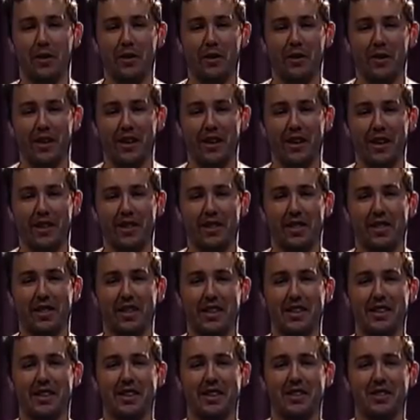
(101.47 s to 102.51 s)
30th
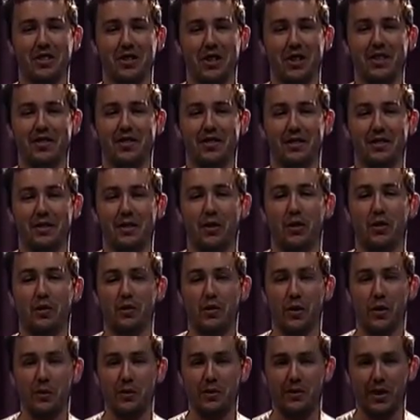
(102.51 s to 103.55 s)
in the Gene Siskel
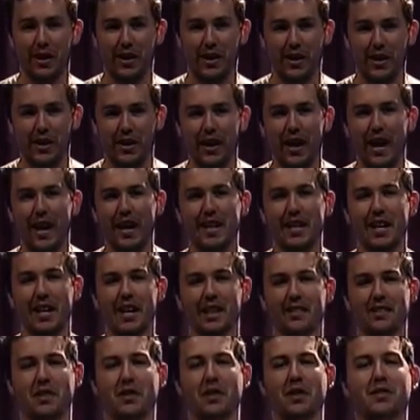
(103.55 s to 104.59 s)
Film Center. And
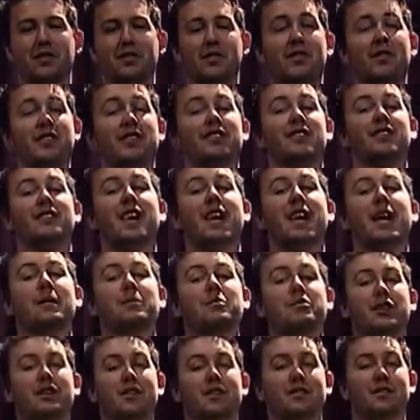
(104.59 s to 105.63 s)
yes, this is the same
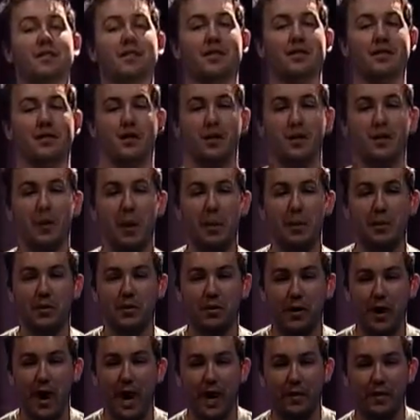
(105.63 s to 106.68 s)
Gene Siskel famous
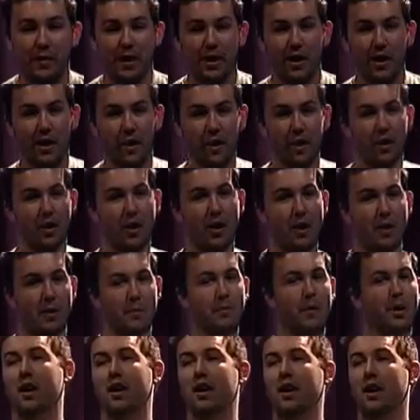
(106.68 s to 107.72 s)
for having a
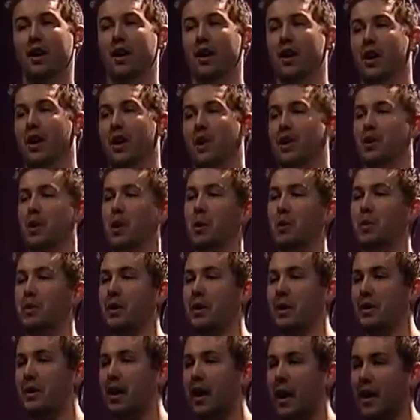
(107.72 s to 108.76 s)
thumb. The
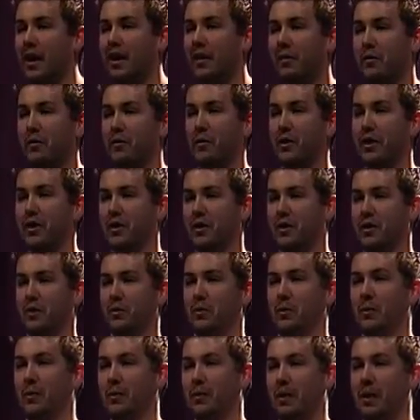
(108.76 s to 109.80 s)
opening night feature
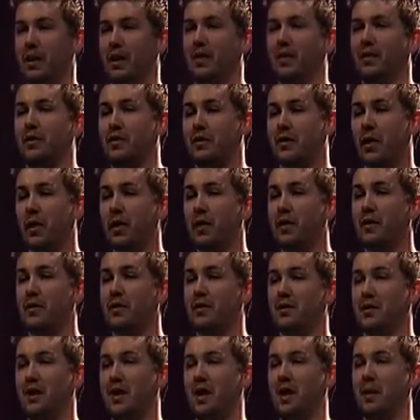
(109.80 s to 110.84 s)
will be Salt of the
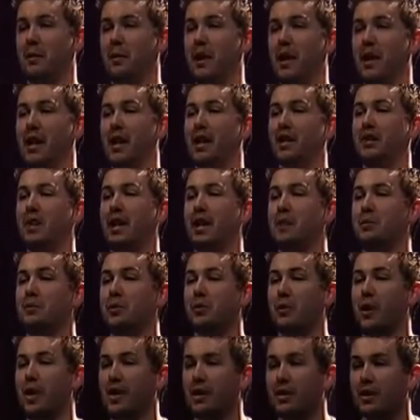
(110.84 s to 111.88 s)
Sea by acclaimed
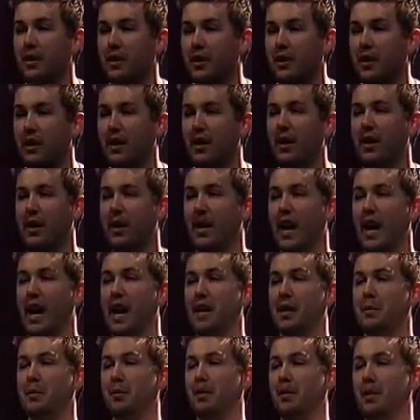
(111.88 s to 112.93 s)
director
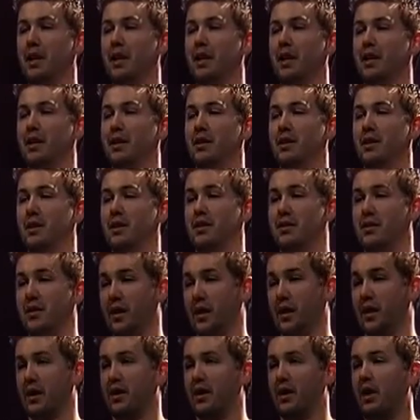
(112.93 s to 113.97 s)
Anna Marie
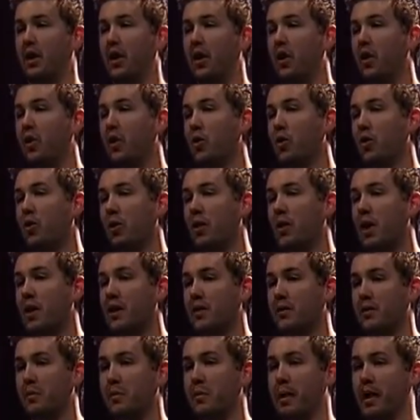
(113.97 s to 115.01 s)
Jacir, who will
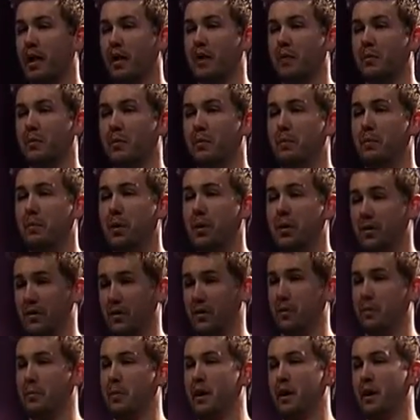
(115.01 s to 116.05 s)
also make a
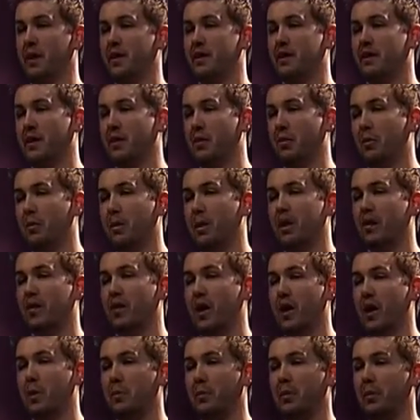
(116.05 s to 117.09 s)
personal appearance and will be
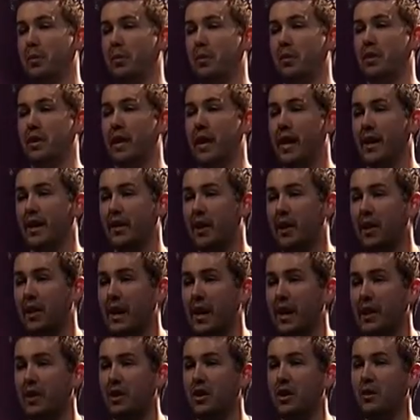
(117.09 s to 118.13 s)
available for dialogue
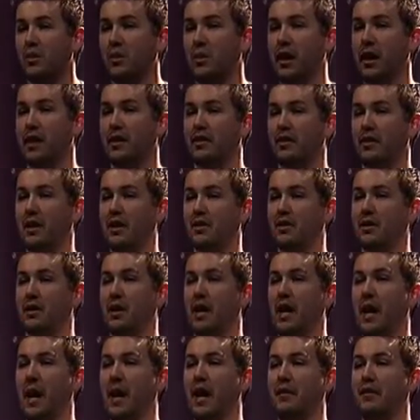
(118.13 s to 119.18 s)
and Q&A
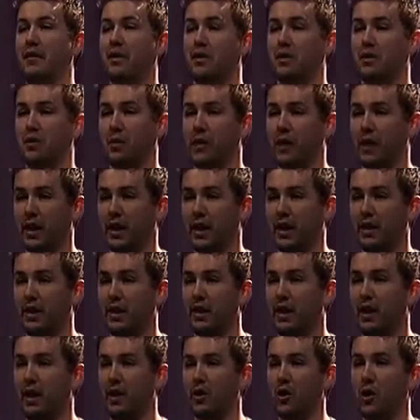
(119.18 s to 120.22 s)
session after the screening
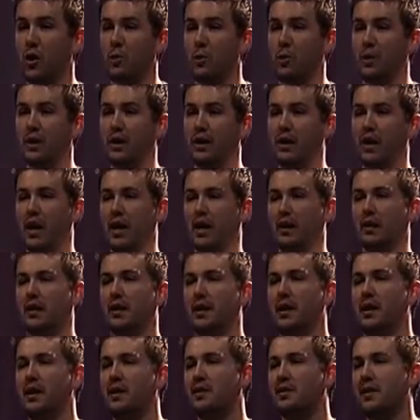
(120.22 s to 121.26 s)
on opening night,
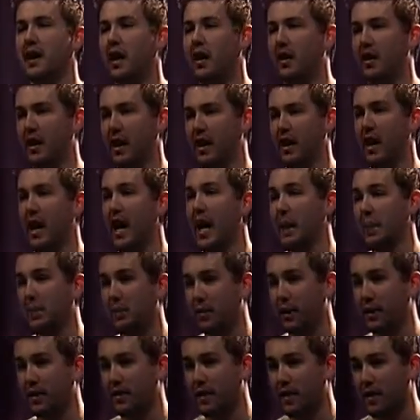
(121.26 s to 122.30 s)
Saturday,
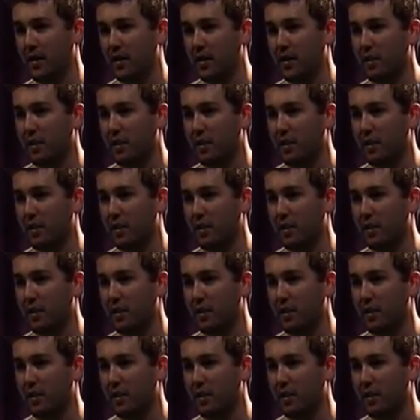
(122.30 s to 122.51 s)
April 18th,